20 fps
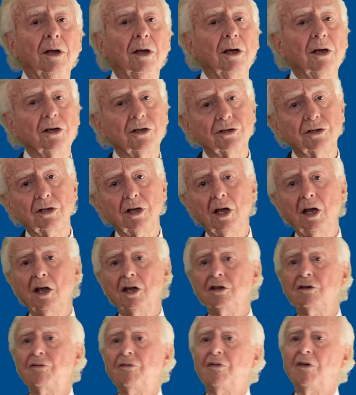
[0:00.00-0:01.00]

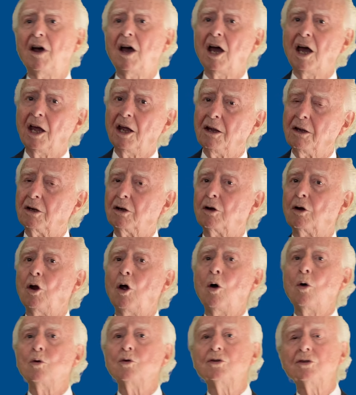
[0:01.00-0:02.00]
Stage 5,
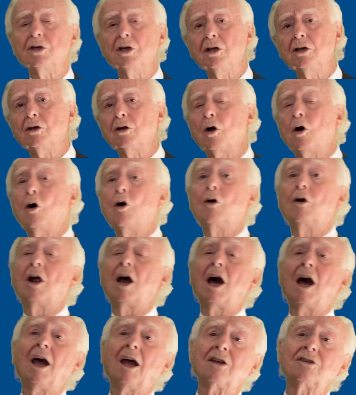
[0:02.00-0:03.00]
closing or
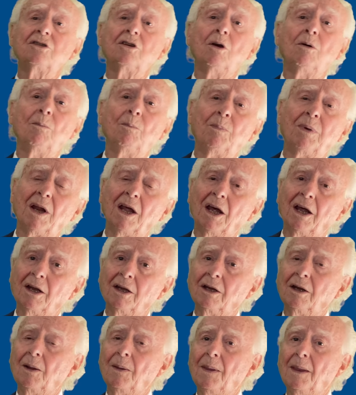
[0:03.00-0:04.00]
action
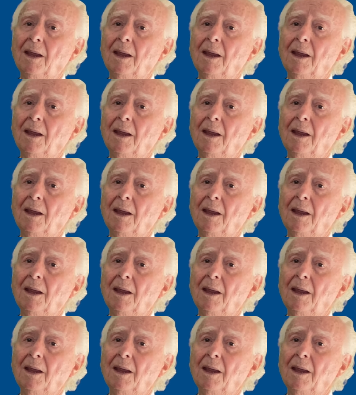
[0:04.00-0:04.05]
plan,